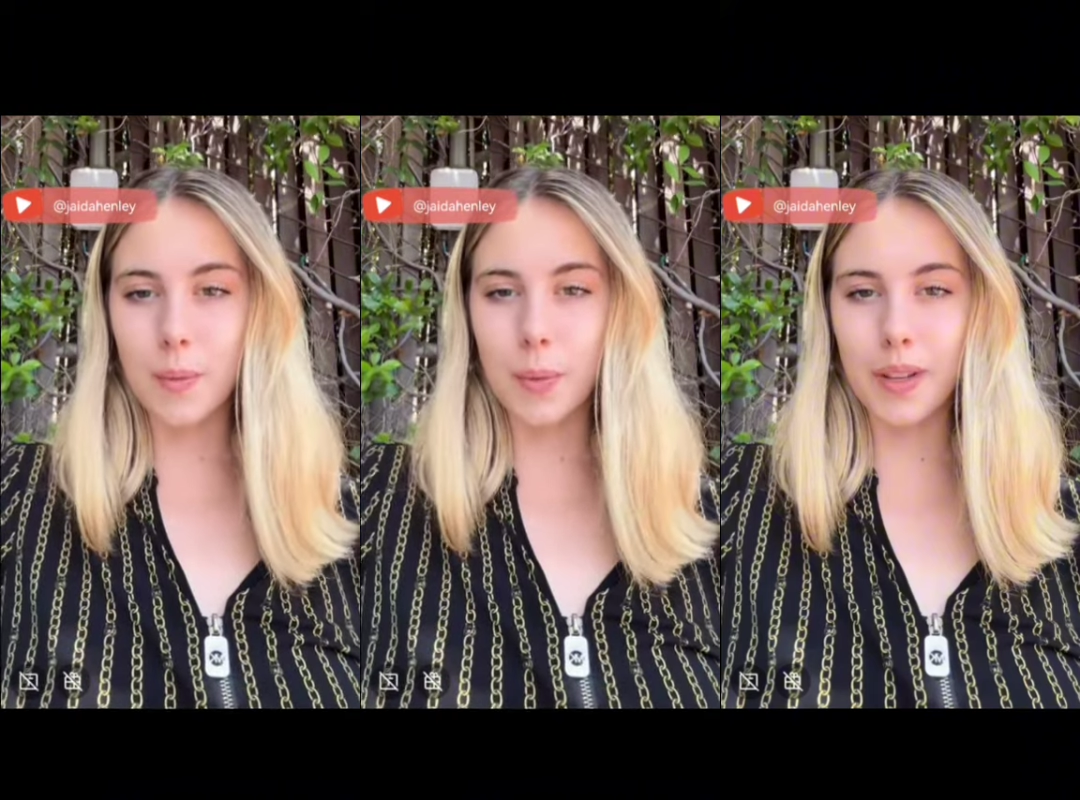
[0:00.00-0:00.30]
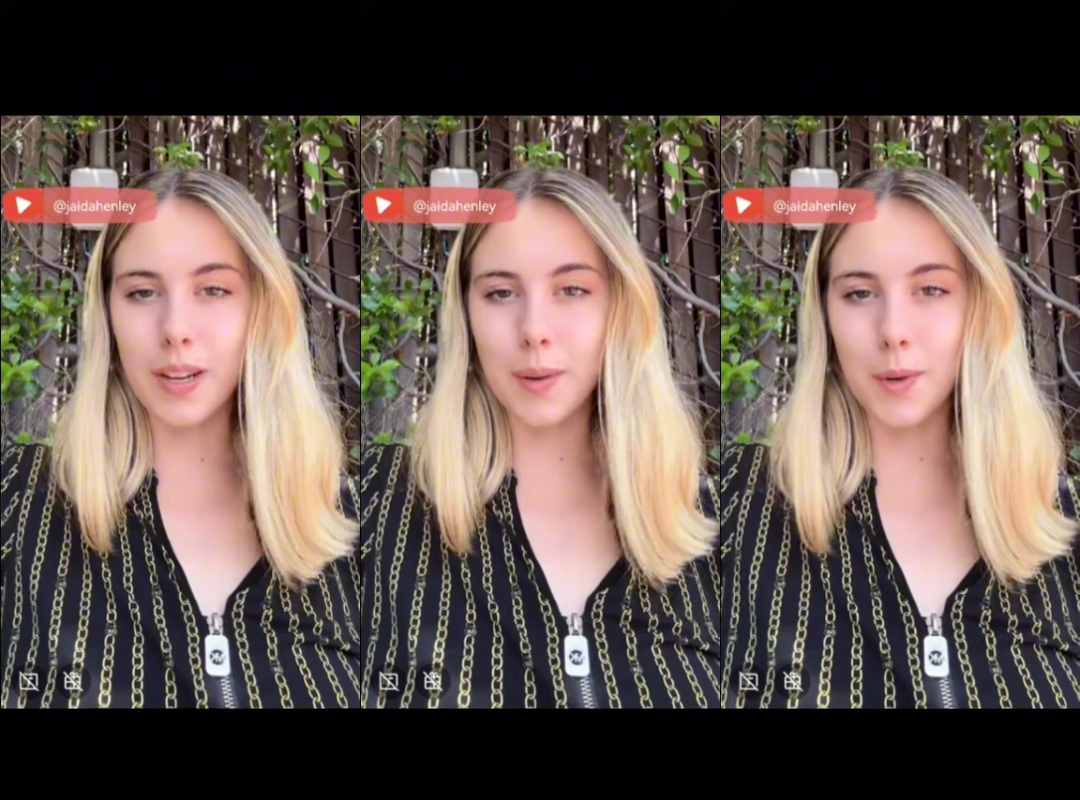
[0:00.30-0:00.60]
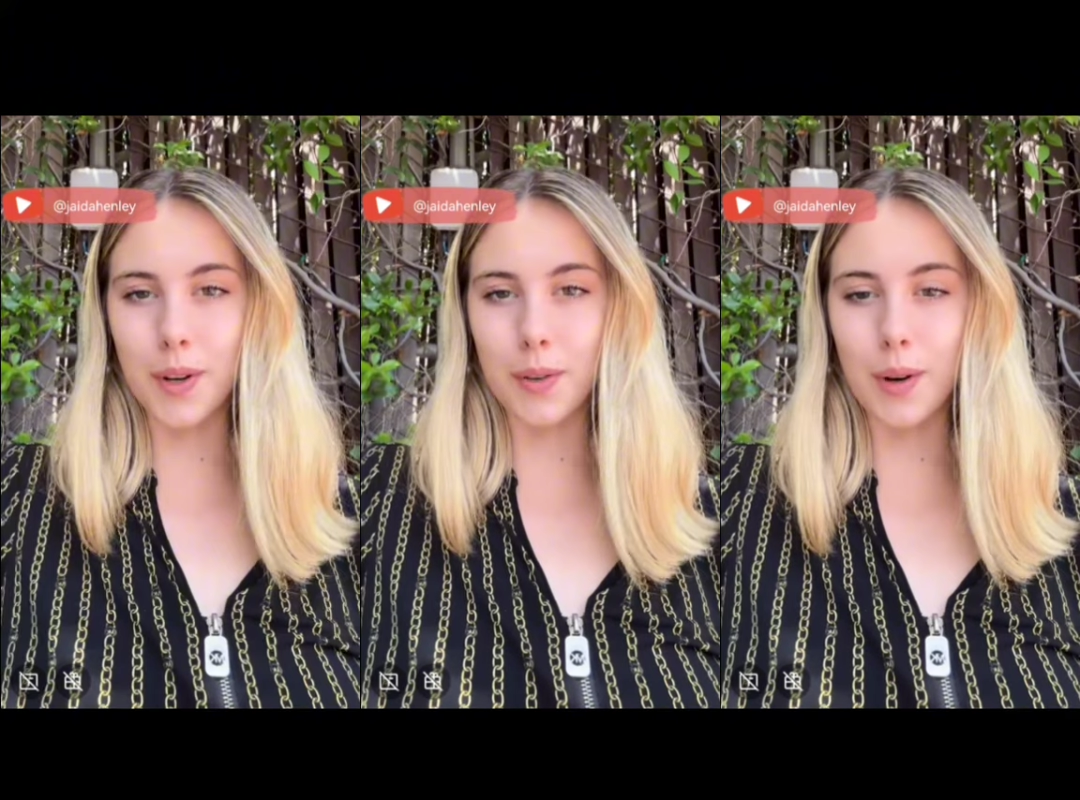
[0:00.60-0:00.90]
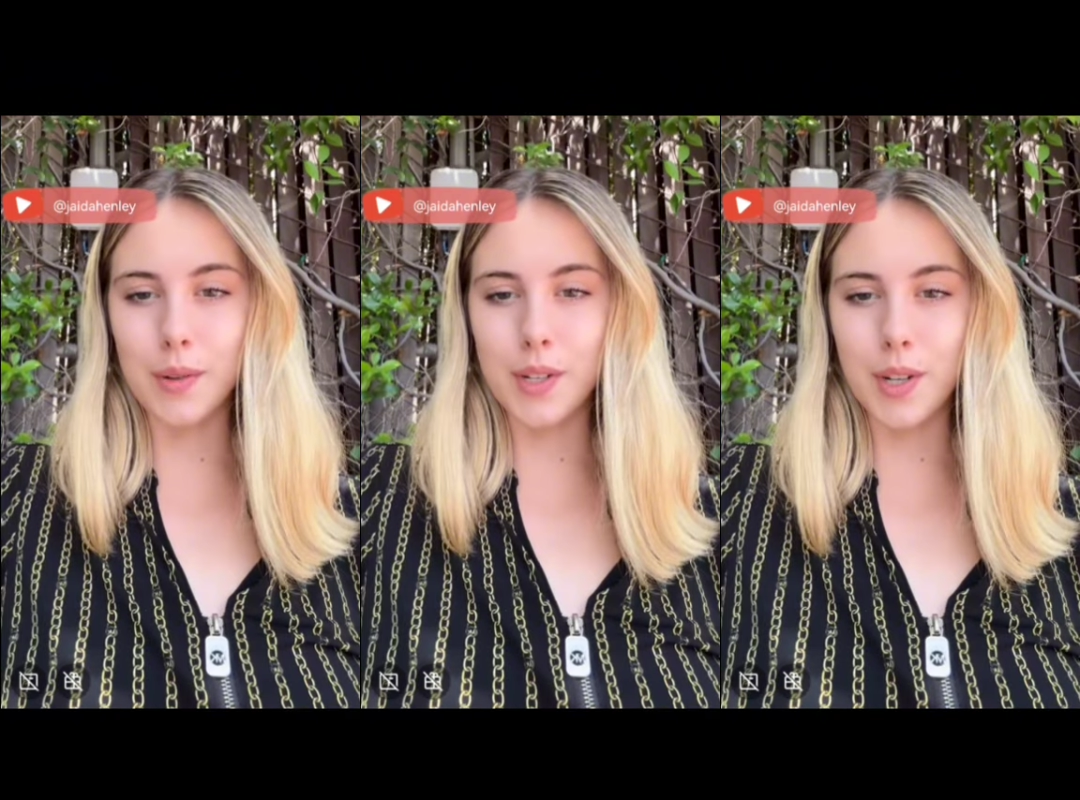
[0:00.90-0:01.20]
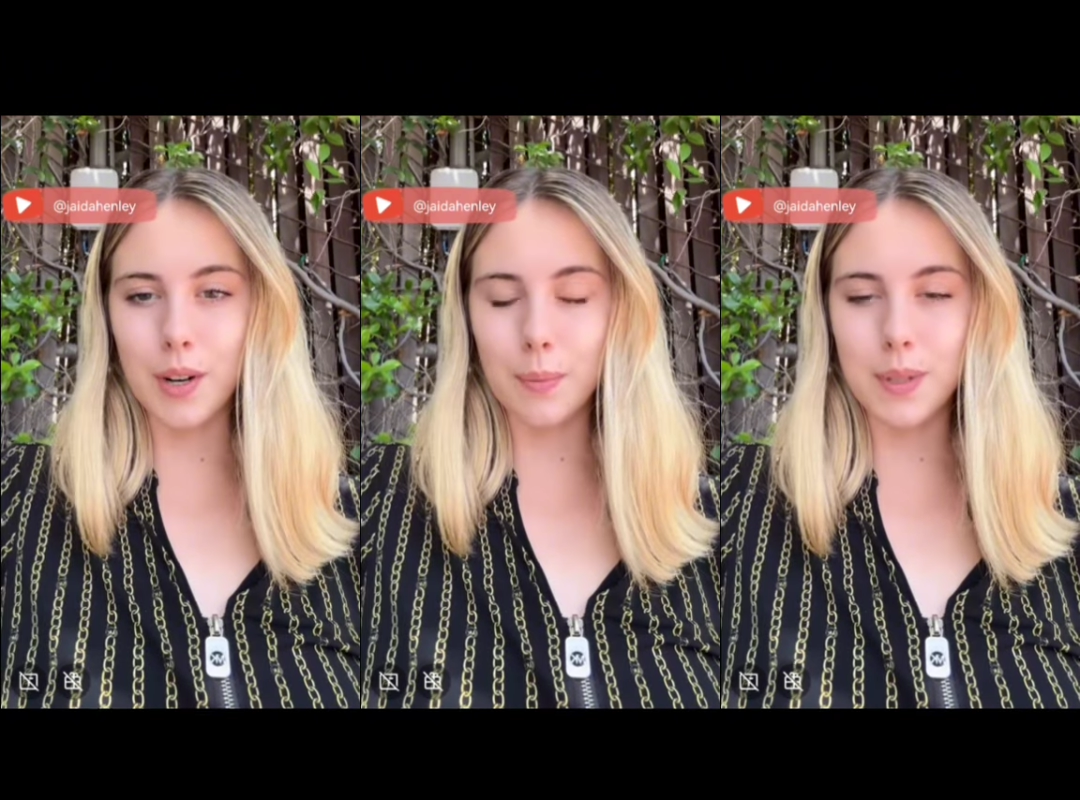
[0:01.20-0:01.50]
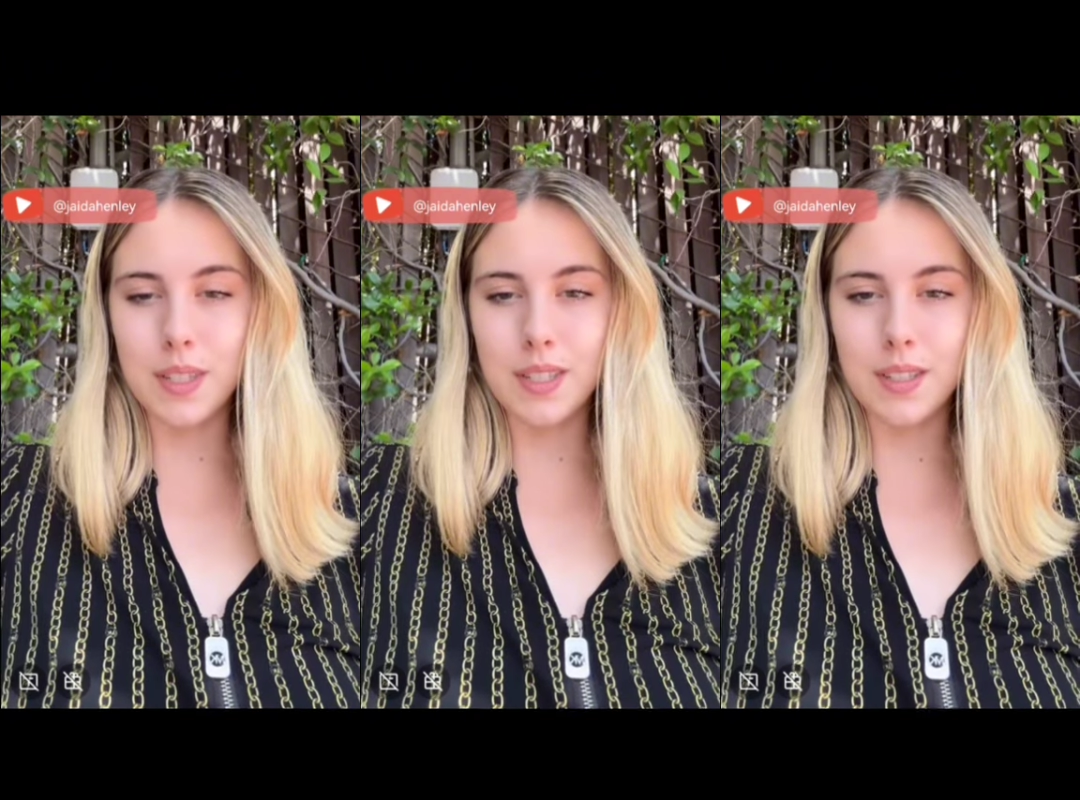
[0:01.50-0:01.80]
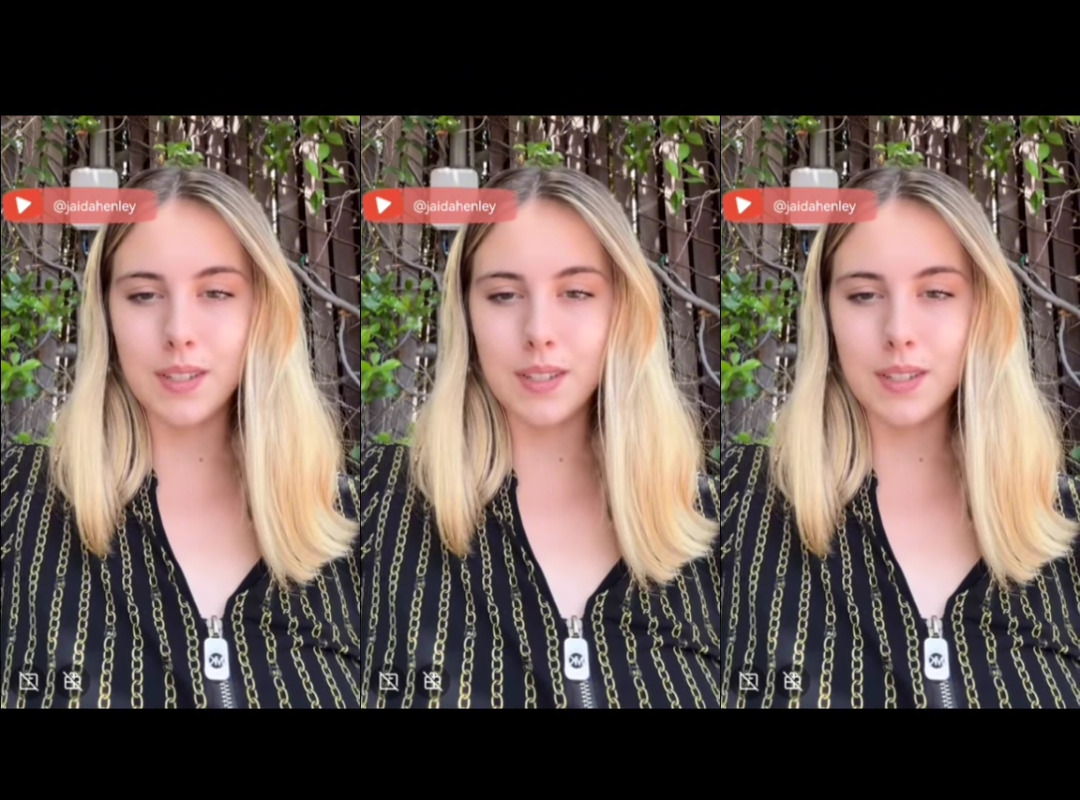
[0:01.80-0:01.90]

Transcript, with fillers: planning more road trips.